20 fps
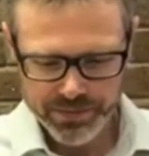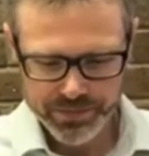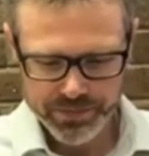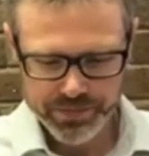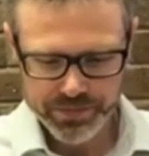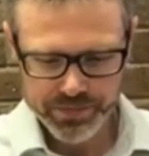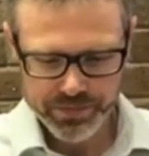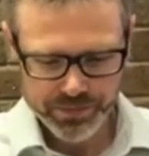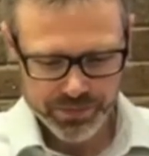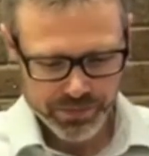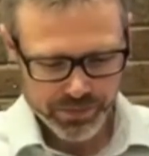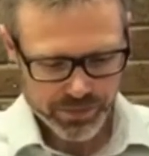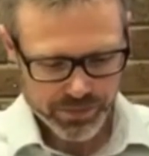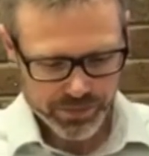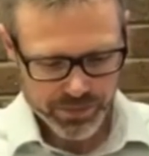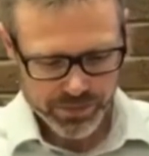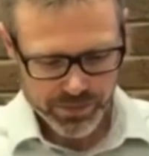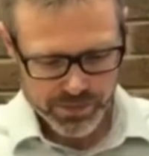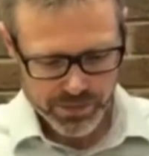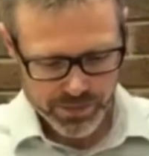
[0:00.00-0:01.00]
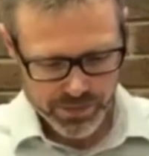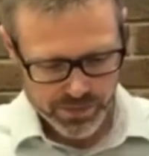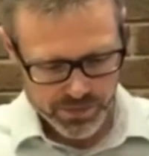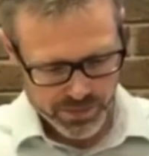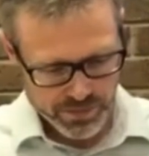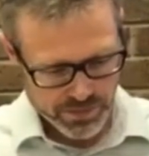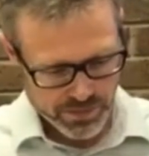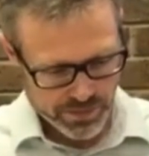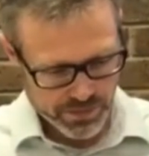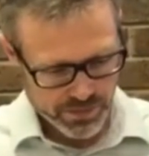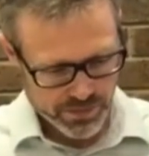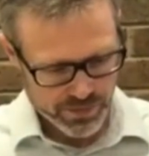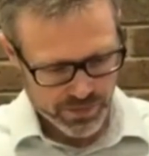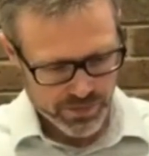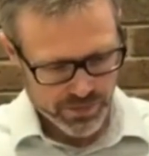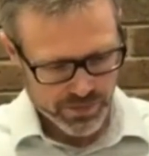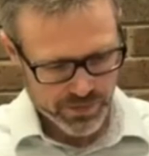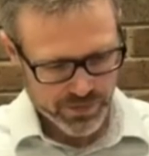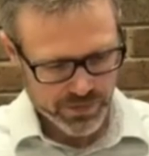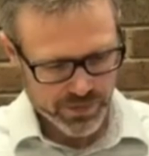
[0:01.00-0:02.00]

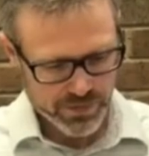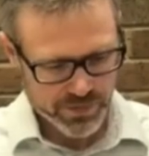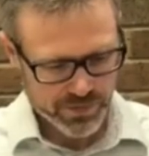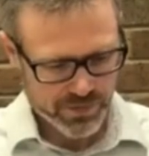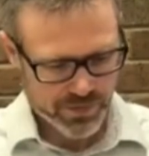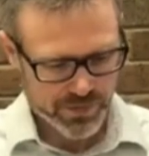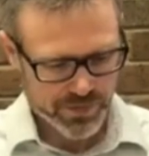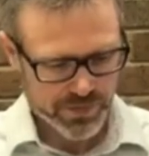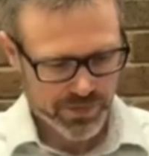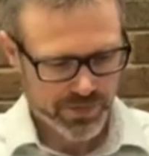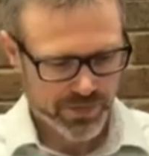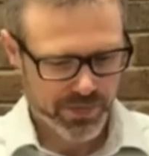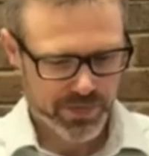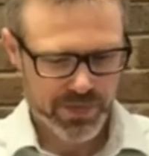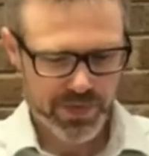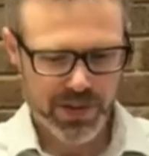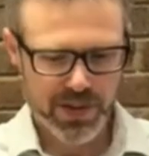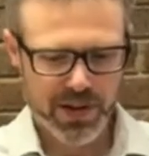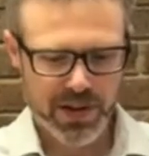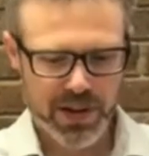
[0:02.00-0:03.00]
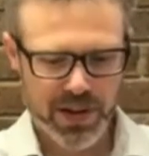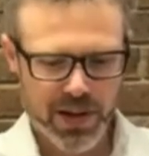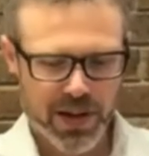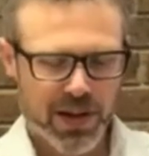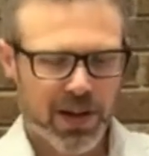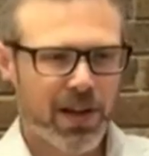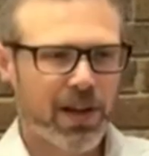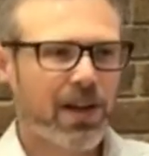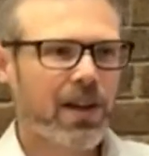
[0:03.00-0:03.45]
[no speech]